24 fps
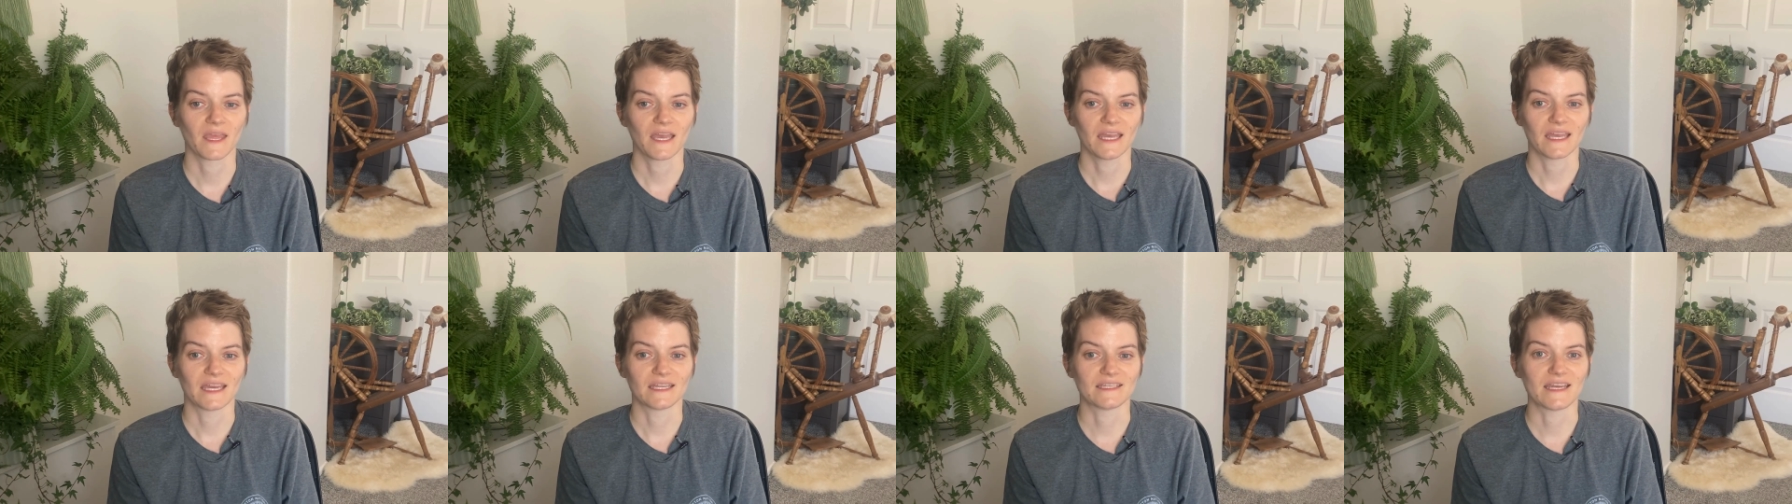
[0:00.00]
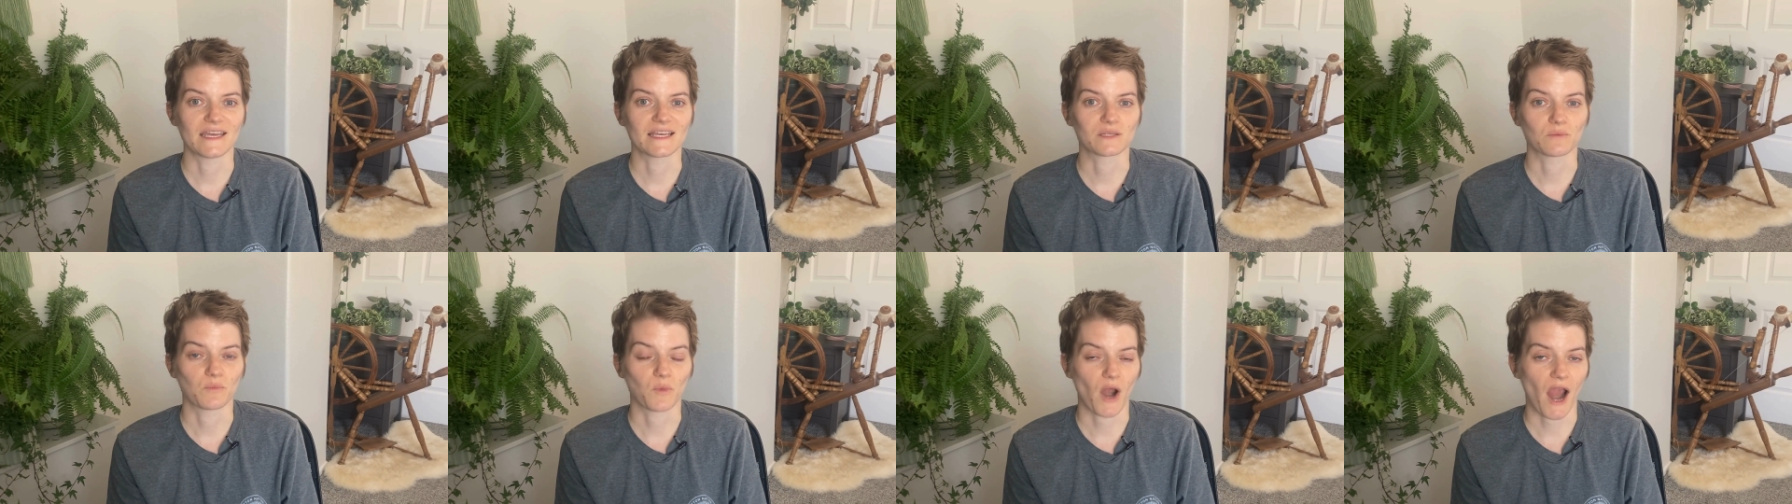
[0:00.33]
It
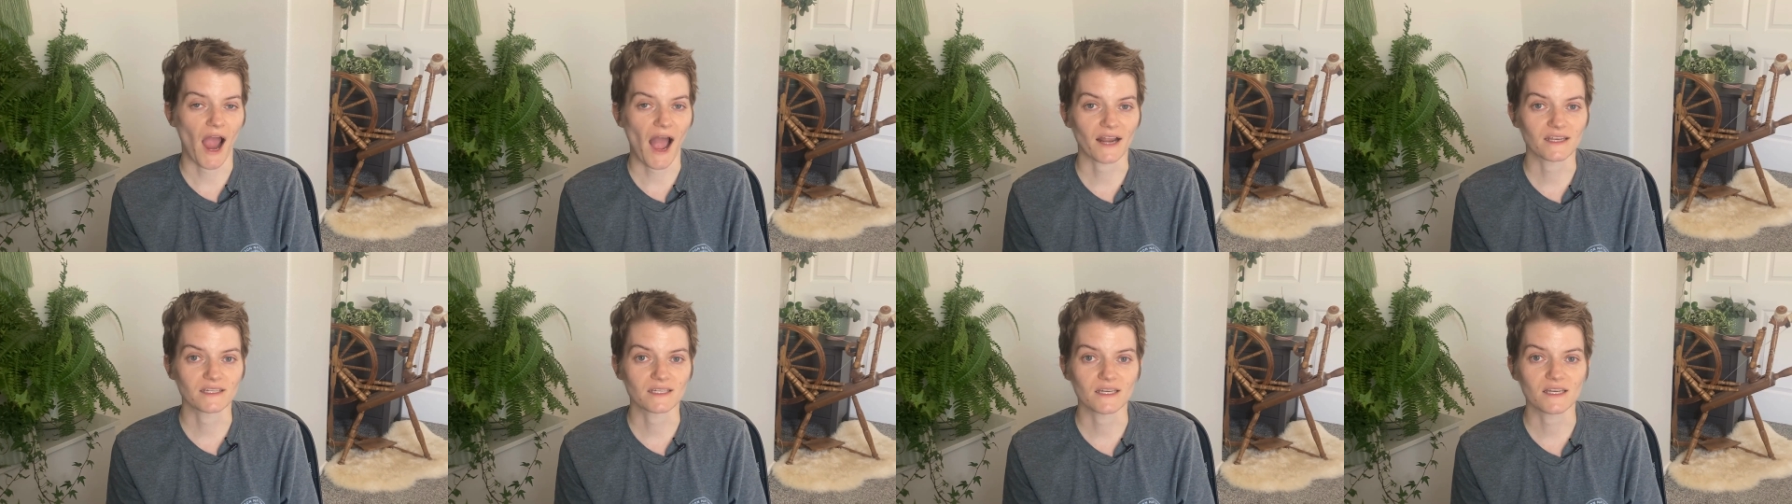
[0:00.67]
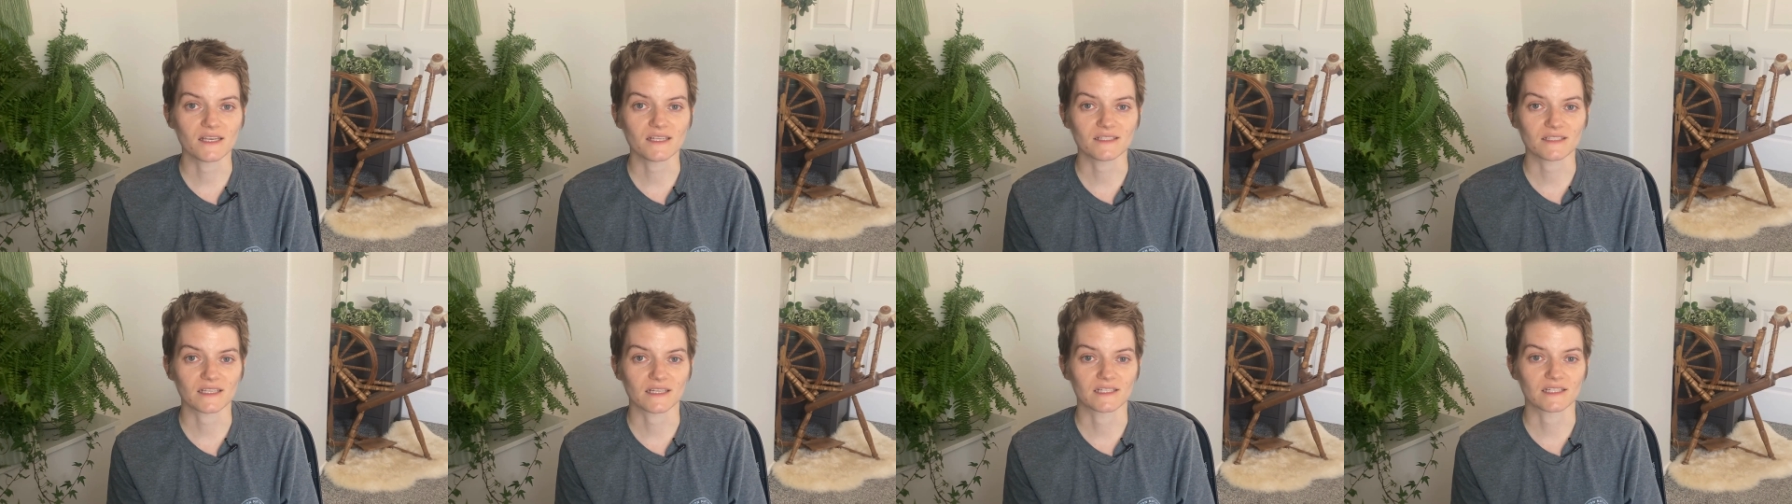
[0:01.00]
takes
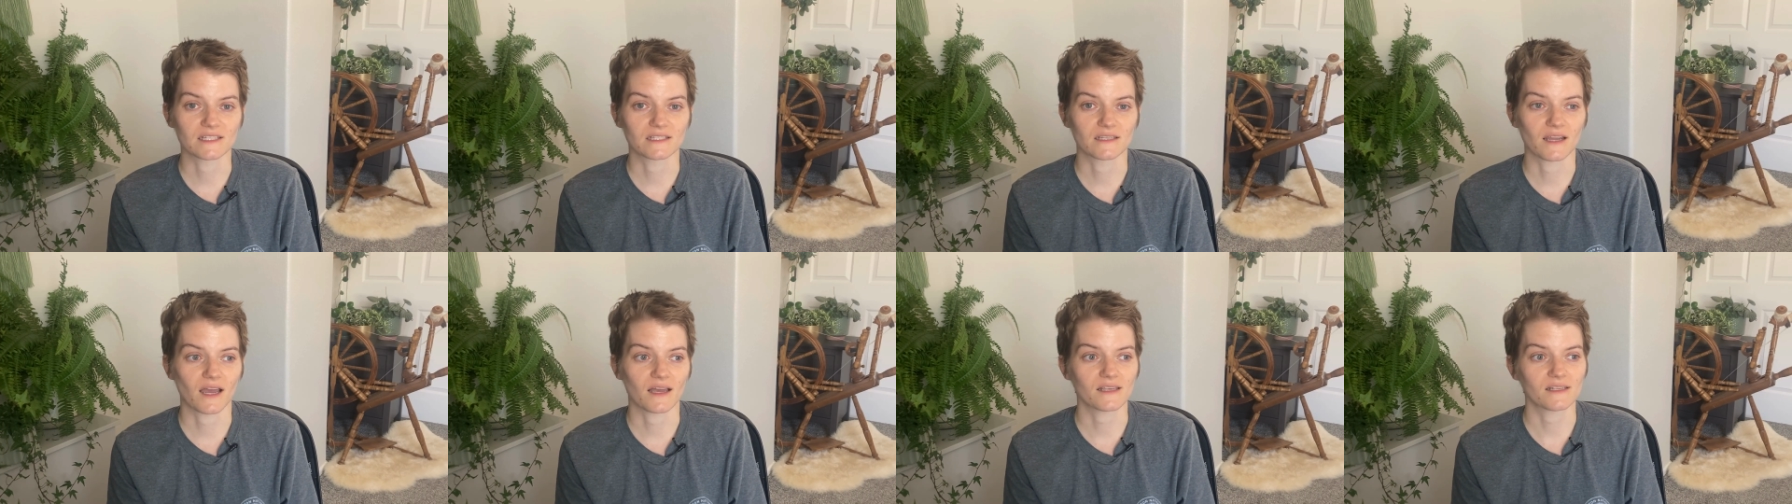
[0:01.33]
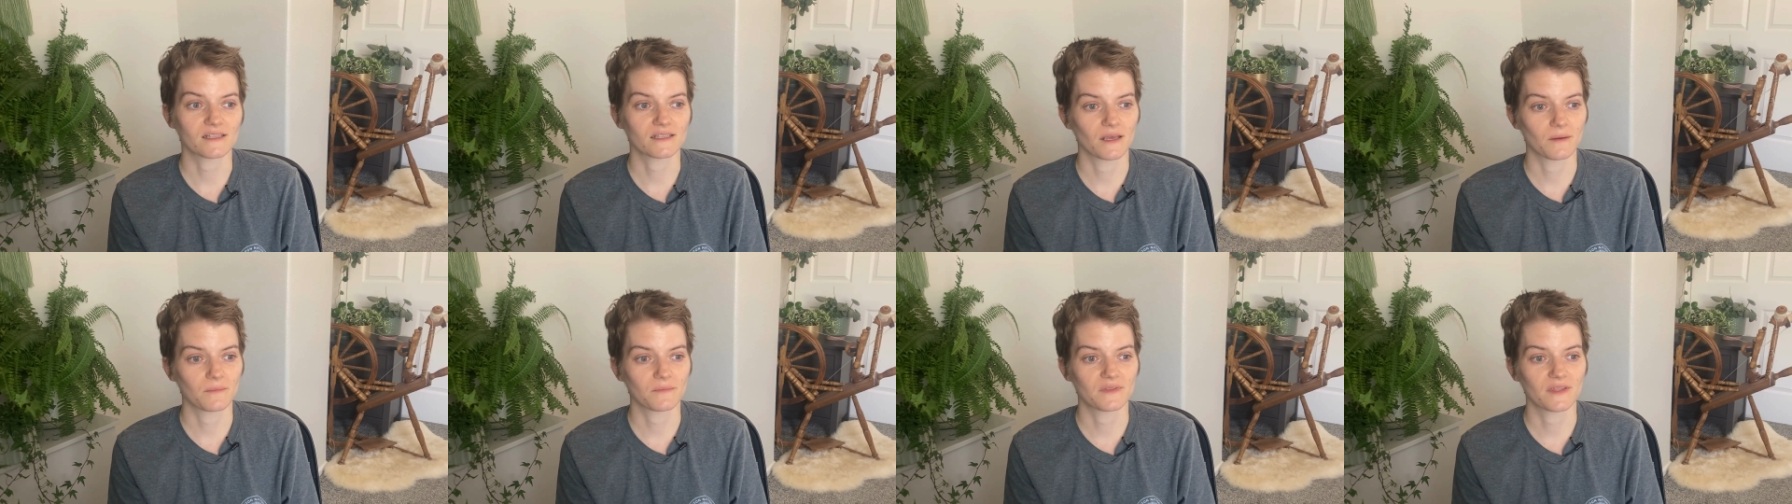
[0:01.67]
practice. It's not
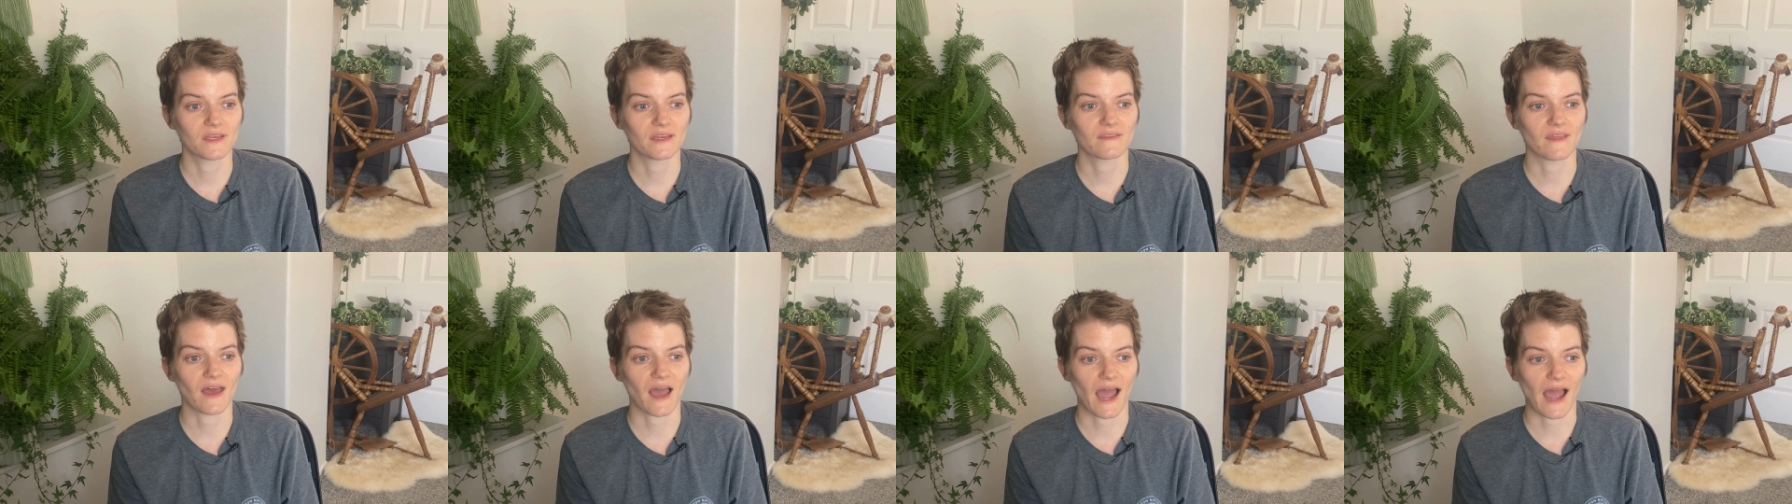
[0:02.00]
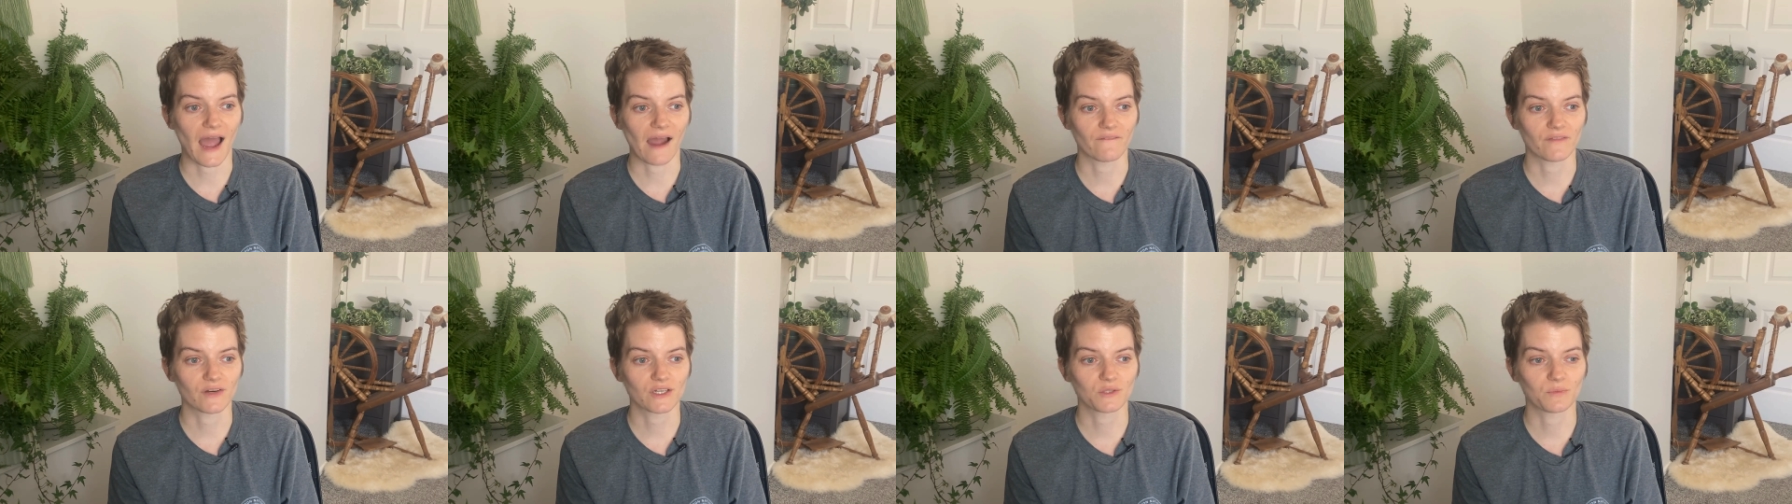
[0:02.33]
something the
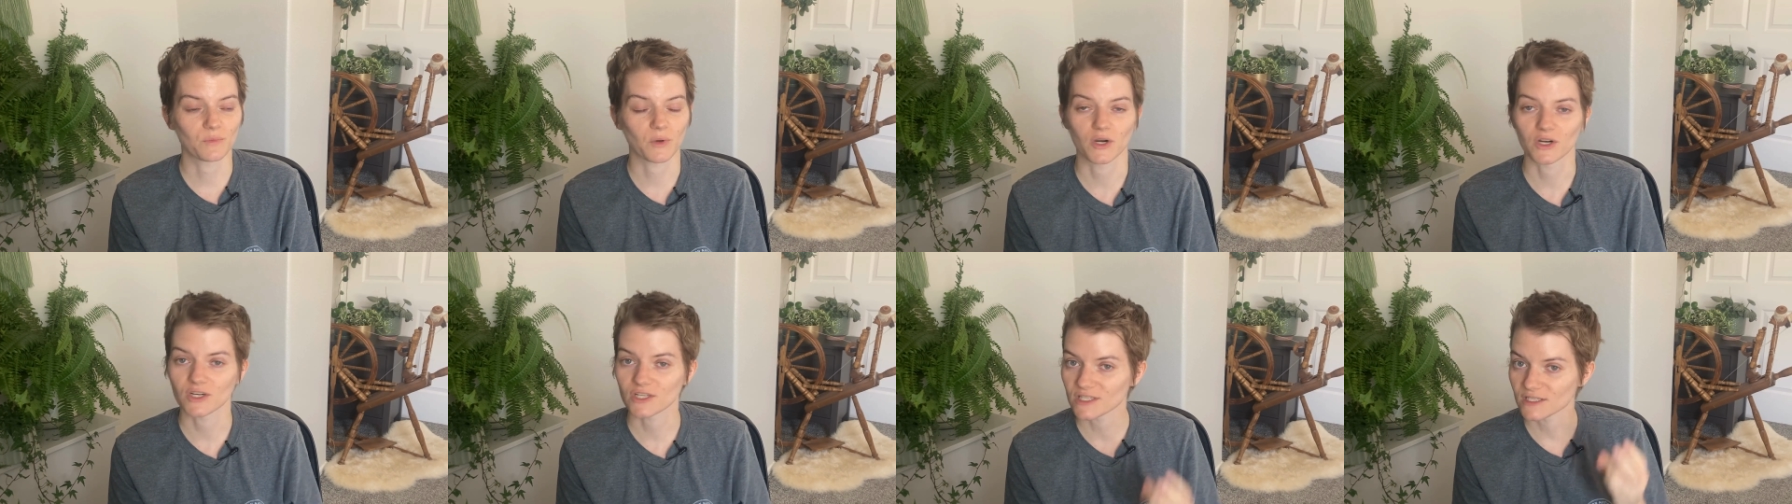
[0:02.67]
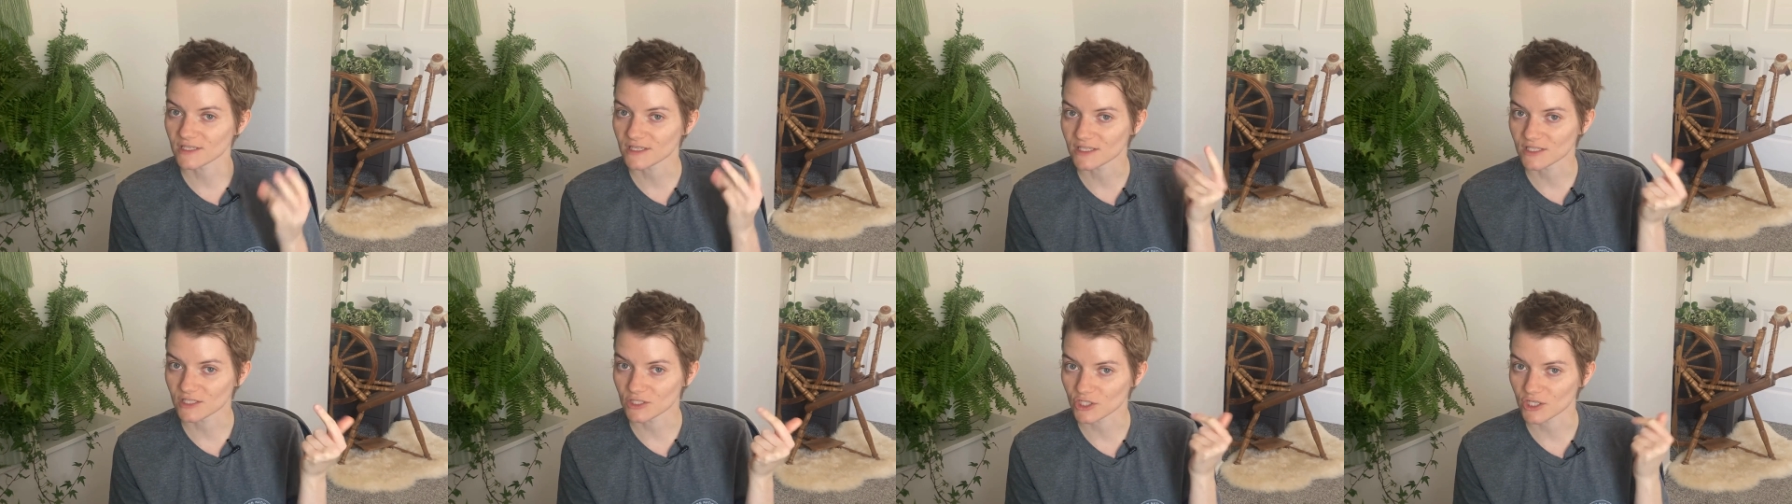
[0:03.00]
average person
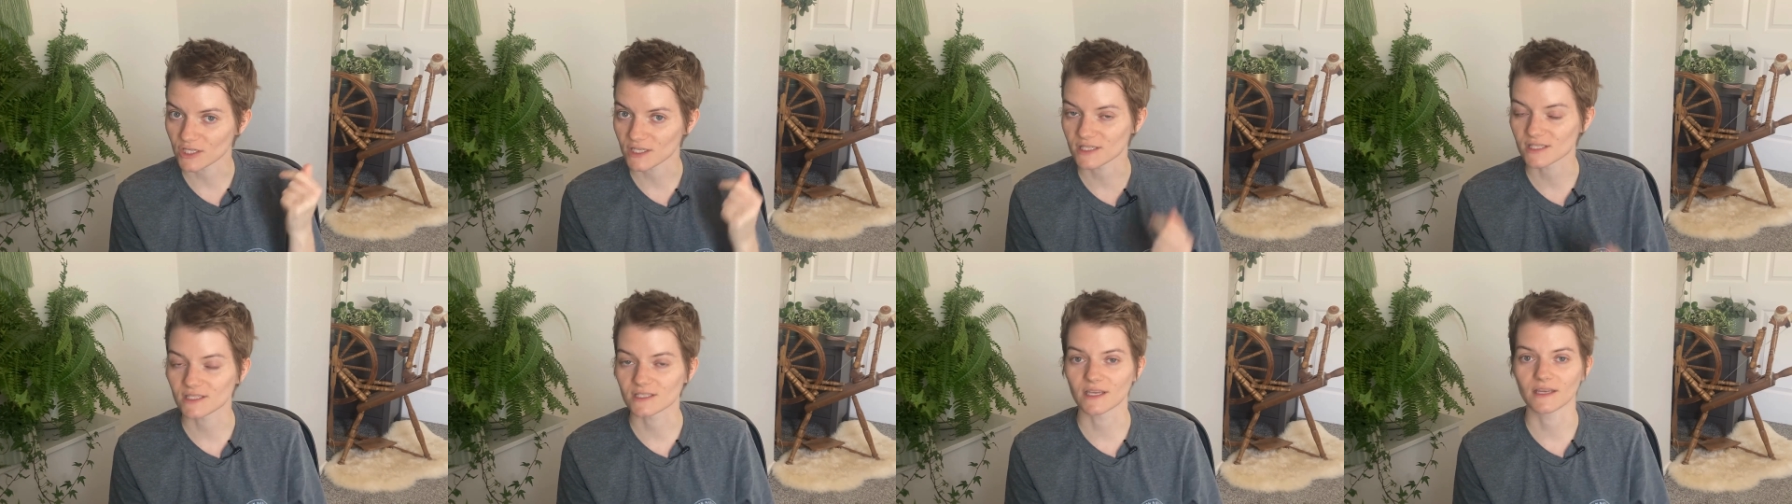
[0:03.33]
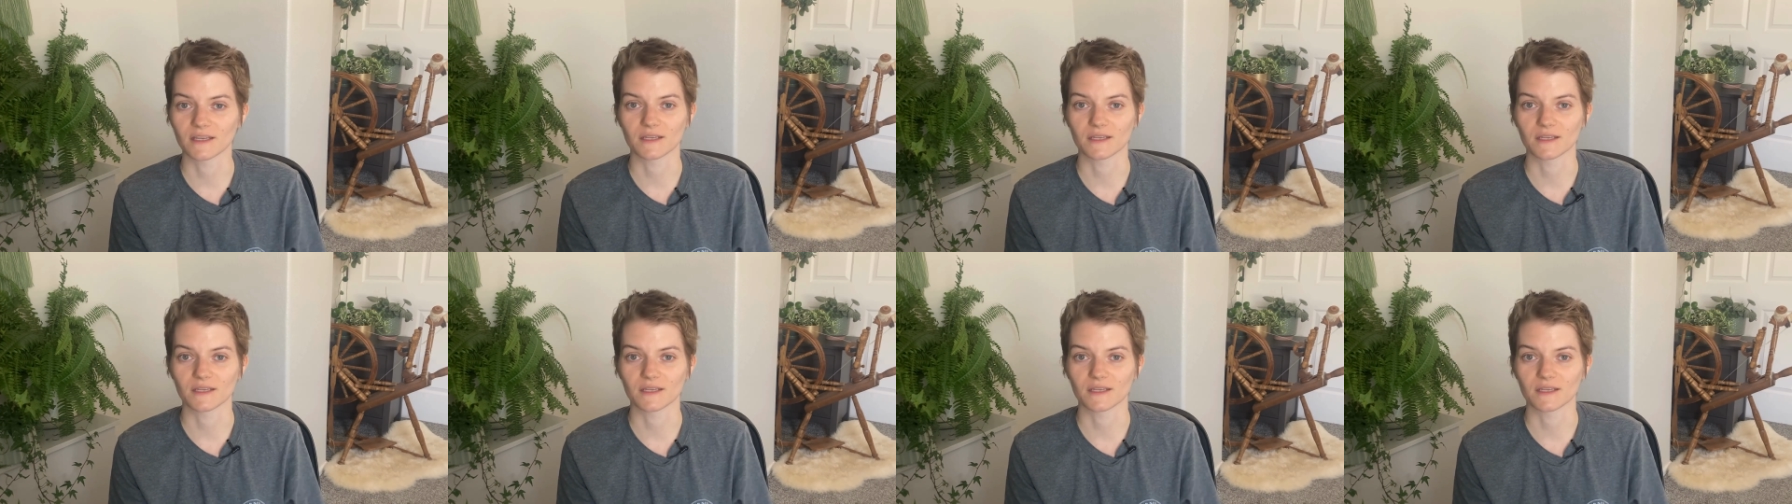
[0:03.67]
is just going